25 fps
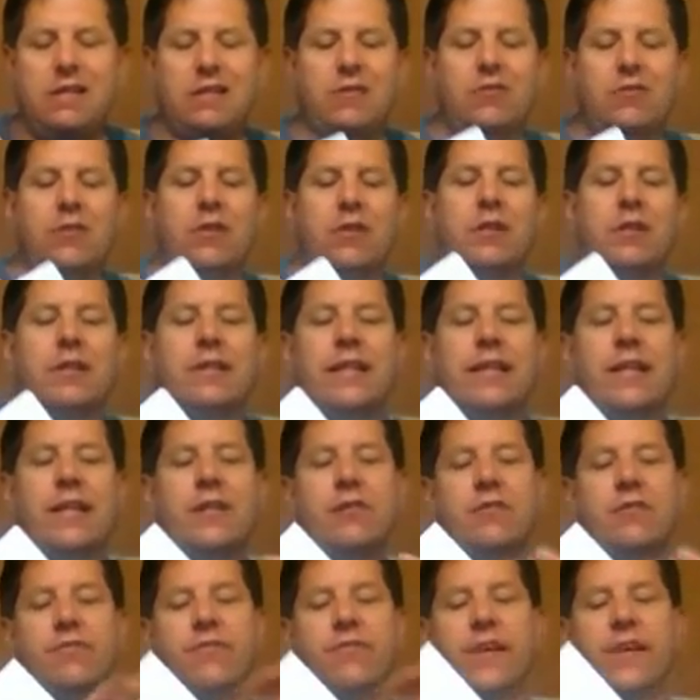Try not to get
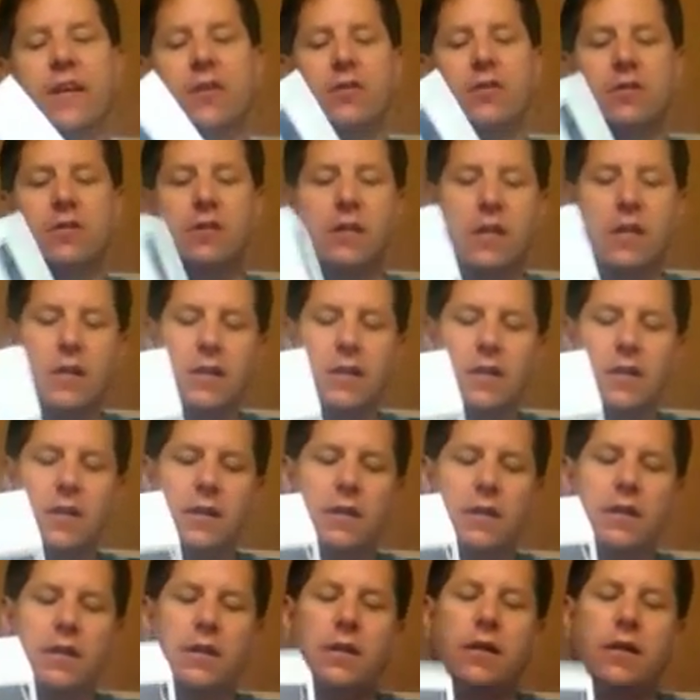your finger stuck.
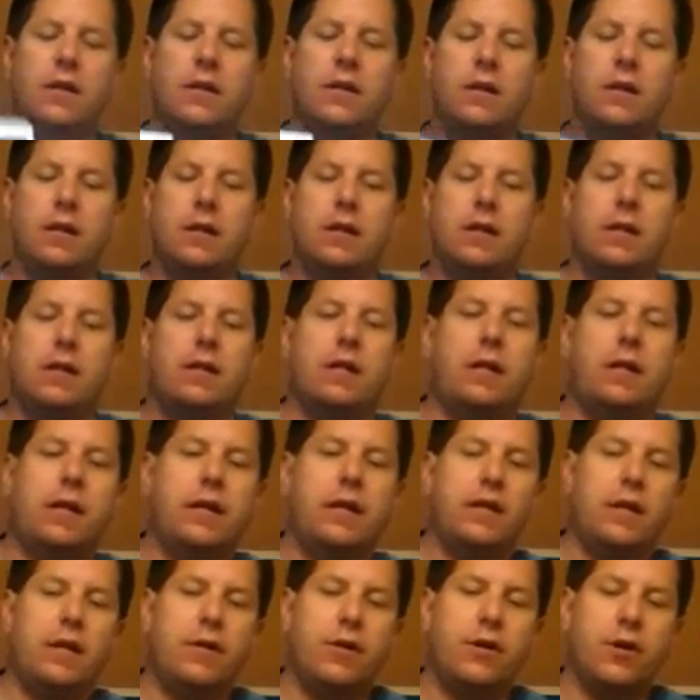And
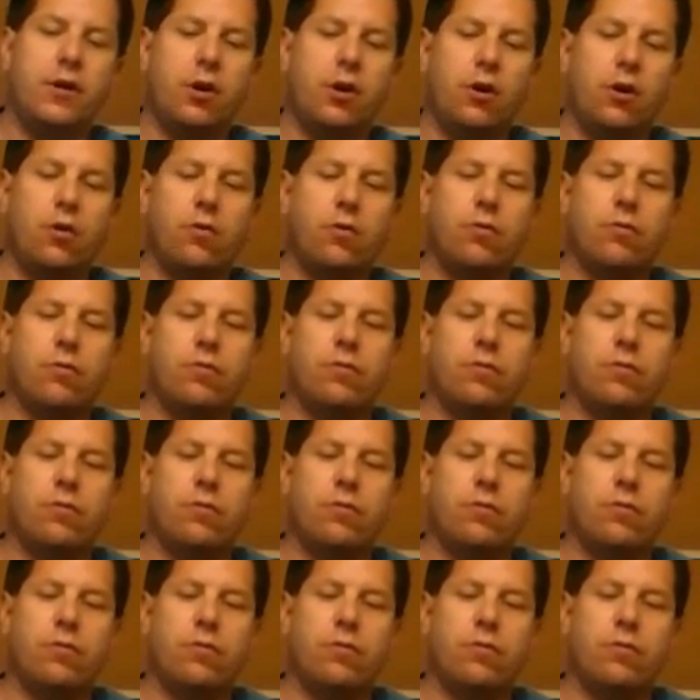there you go.